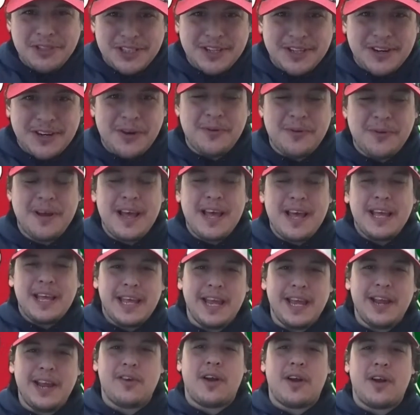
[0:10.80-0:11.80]
show
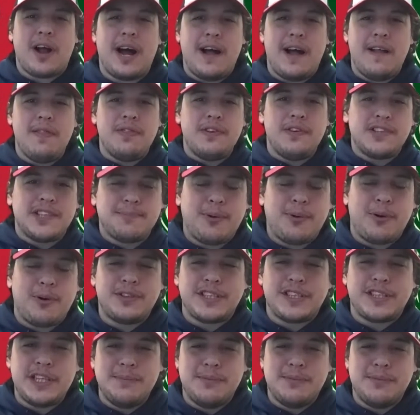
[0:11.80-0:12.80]
here on the
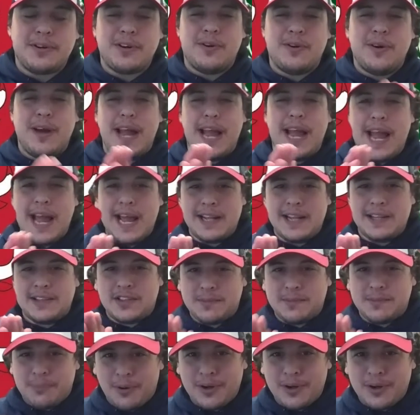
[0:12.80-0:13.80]
Sports Cubicle and
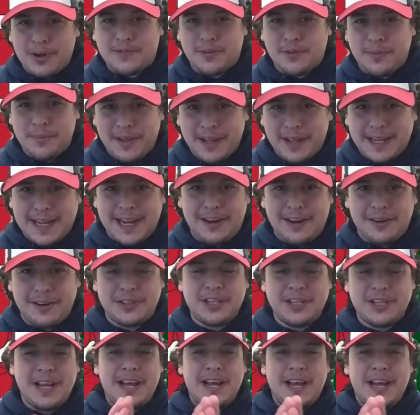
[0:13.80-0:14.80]
Sports from the
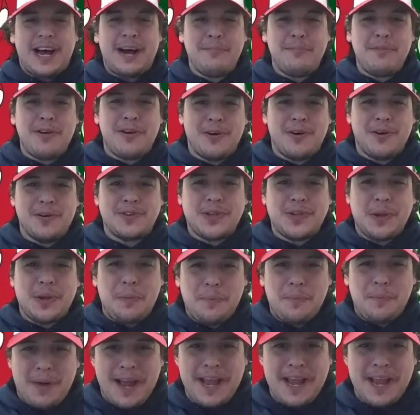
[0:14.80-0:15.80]
Couch. I'm your host,
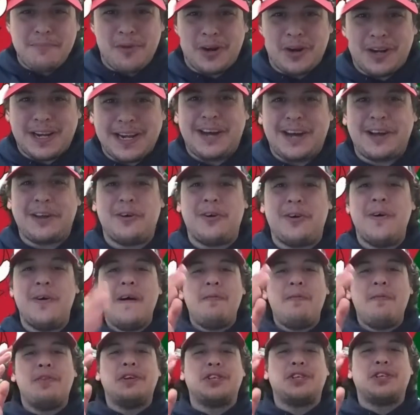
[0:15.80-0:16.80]
Mike
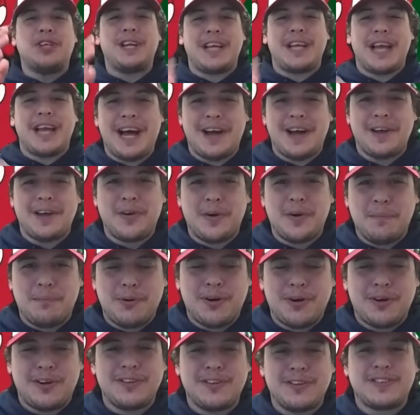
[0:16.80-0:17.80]
Mercado. The Chicago
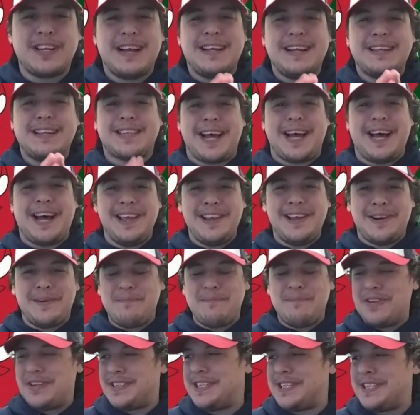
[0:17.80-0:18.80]
Bulls tie
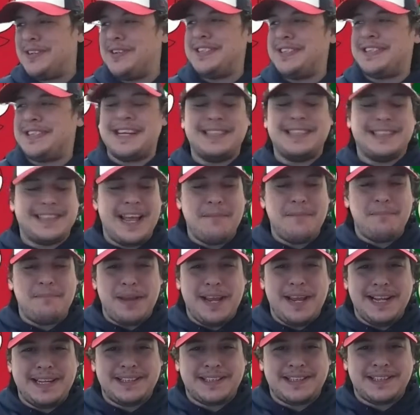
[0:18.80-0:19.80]
up the series as they
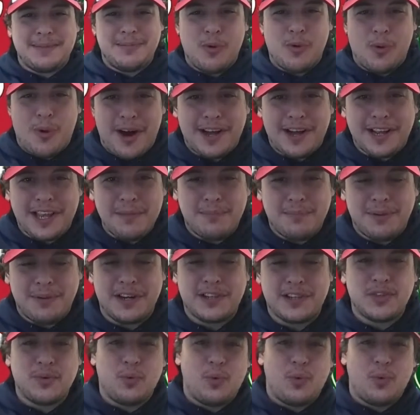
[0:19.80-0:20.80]
beat the Milwaukee
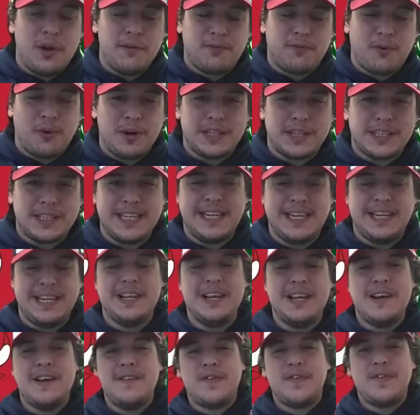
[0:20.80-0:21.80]
Bucks
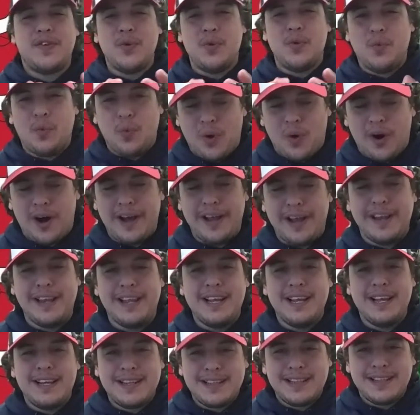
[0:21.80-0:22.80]
114 to
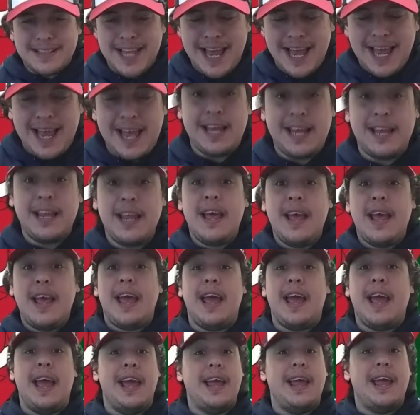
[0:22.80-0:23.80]
110,
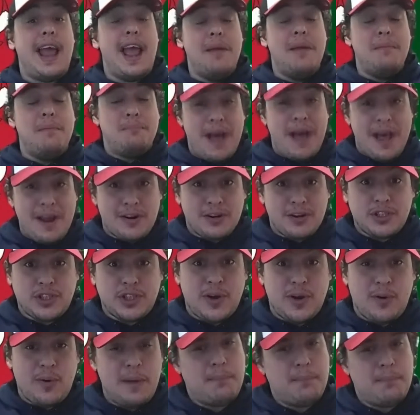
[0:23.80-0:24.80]
and a better
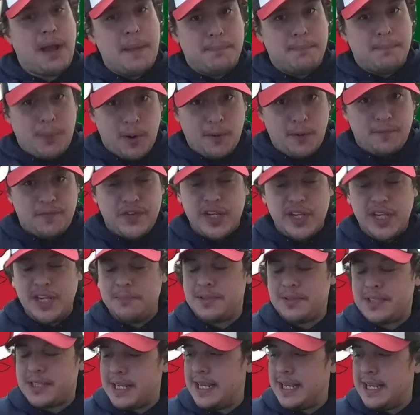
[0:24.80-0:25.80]
showing by both
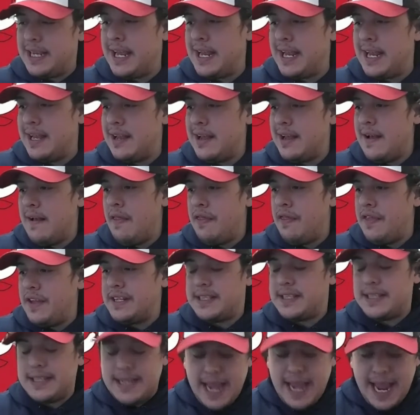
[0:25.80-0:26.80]
teams in
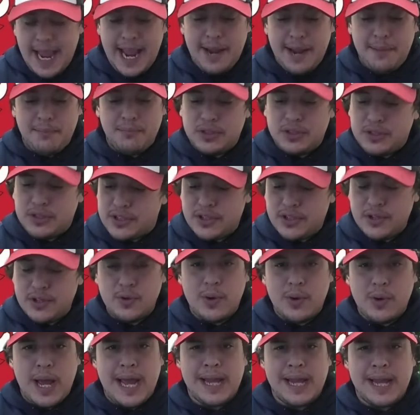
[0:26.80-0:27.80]
this game
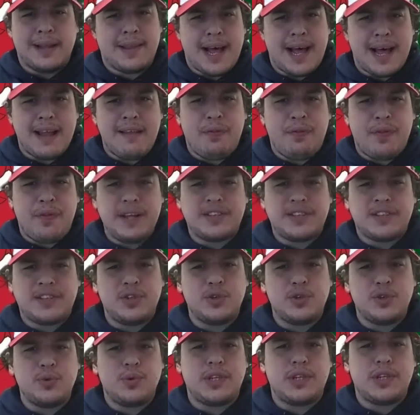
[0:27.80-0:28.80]
too, and a lot of things
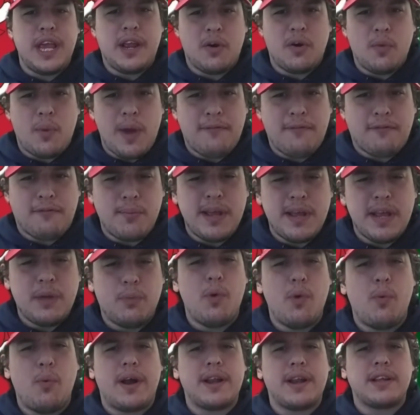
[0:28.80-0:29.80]
to take away from it.
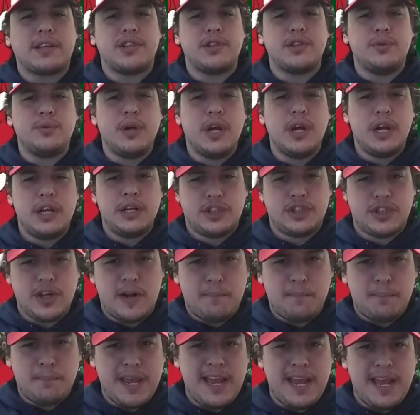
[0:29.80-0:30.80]
We wanted to
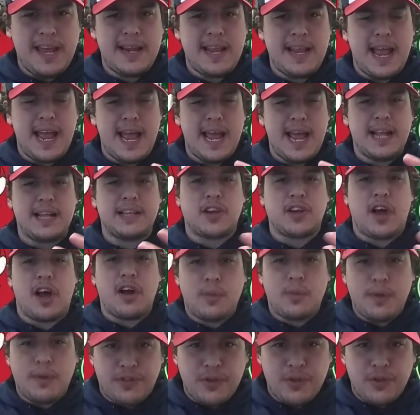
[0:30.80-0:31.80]
jump in and
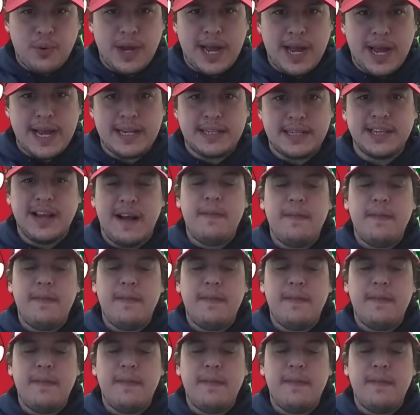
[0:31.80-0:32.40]
talk with you guys